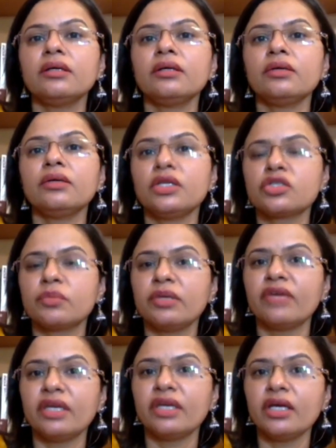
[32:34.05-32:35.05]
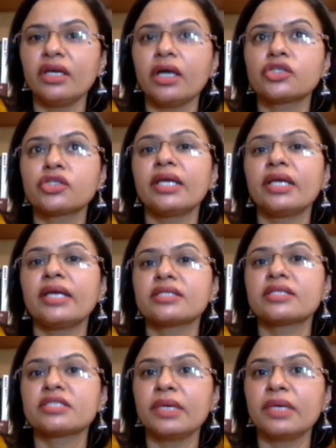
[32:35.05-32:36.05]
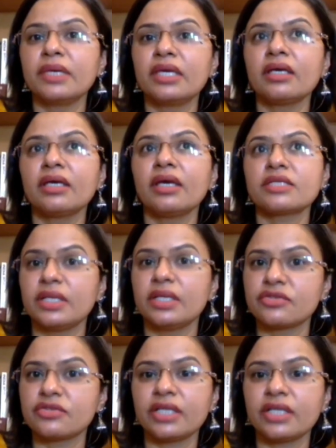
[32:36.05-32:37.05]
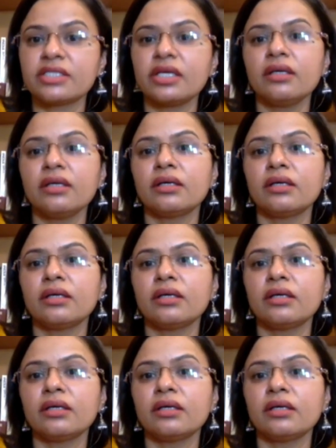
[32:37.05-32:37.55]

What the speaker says: You need to be very articulate in speaking as well as writing.